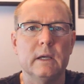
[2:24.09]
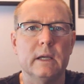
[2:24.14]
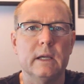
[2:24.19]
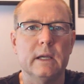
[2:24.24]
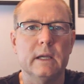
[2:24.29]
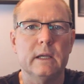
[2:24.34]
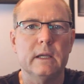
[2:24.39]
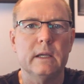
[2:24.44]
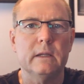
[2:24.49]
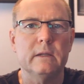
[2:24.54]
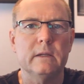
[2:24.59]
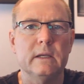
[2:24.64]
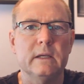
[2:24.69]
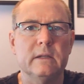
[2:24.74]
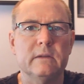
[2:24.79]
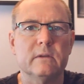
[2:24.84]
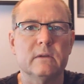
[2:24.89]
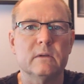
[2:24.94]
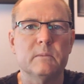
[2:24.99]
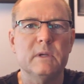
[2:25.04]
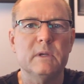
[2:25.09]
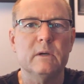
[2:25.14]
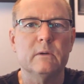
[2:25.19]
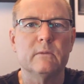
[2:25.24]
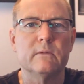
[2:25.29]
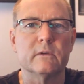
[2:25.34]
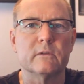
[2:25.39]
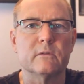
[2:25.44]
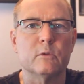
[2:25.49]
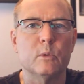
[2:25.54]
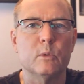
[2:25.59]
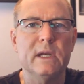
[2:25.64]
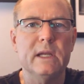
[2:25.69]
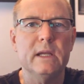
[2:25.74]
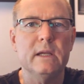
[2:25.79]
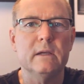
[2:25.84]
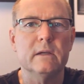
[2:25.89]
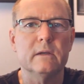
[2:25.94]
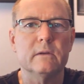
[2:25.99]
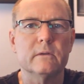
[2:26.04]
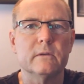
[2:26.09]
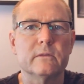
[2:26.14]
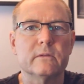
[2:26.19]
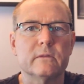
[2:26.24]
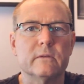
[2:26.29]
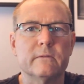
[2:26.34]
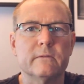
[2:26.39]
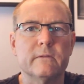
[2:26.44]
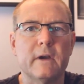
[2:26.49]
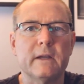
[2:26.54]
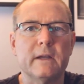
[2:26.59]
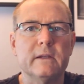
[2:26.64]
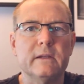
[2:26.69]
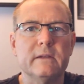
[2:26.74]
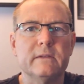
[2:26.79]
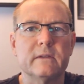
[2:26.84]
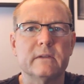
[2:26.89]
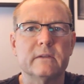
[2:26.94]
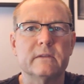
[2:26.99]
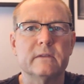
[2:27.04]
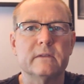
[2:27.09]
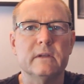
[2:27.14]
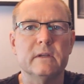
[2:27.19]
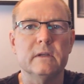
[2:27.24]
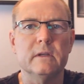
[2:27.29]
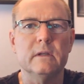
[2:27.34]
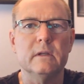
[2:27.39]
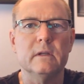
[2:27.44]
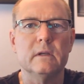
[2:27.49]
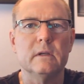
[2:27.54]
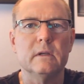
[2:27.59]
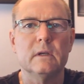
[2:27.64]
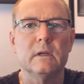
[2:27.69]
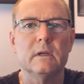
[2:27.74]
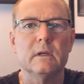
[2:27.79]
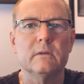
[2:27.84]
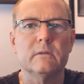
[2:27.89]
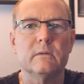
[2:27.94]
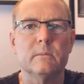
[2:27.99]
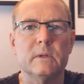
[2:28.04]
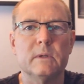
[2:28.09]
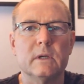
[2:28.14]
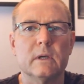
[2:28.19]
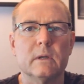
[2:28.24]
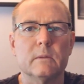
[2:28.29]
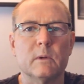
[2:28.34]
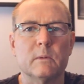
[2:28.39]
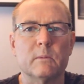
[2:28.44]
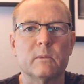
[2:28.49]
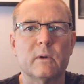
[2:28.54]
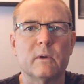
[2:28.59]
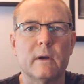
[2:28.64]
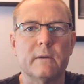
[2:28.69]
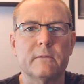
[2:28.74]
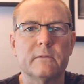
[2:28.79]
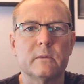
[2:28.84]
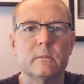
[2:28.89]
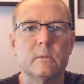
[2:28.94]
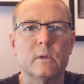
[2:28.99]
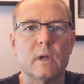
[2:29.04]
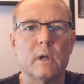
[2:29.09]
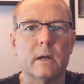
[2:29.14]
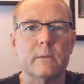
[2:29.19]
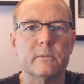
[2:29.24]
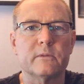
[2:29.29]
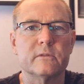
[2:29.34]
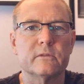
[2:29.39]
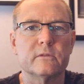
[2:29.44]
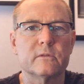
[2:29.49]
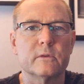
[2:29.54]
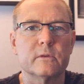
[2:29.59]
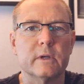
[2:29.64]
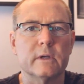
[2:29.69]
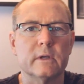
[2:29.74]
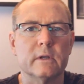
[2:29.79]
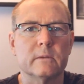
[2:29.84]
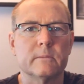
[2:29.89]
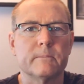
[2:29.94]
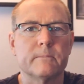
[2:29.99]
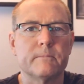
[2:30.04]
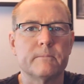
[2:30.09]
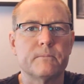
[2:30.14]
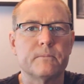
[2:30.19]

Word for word: and it took me over twenty years to finally succeed to become a profitable options trader.